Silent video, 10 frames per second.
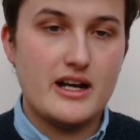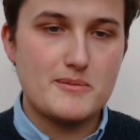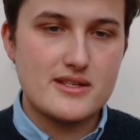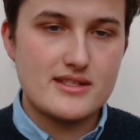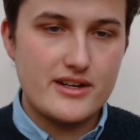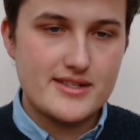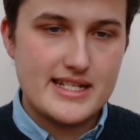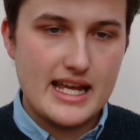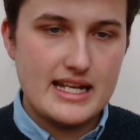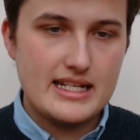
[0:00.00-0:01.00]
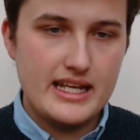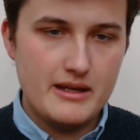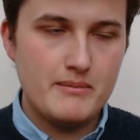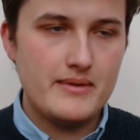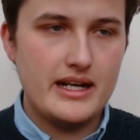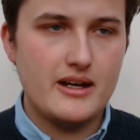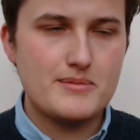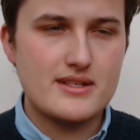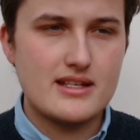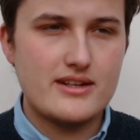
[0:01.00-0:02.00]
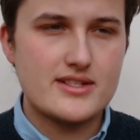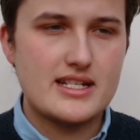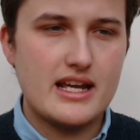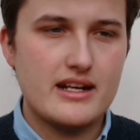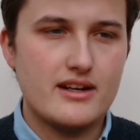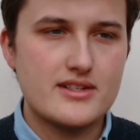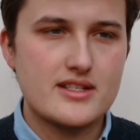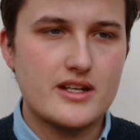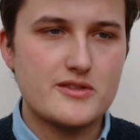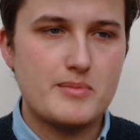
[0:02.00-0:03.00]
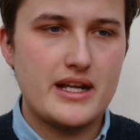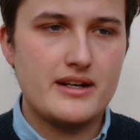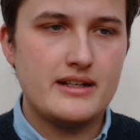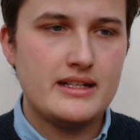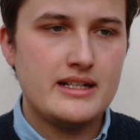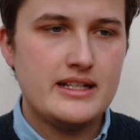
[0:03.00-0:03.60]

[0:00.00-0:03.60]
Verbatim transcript: It helps us understand Him and it helps us understand ourselves better.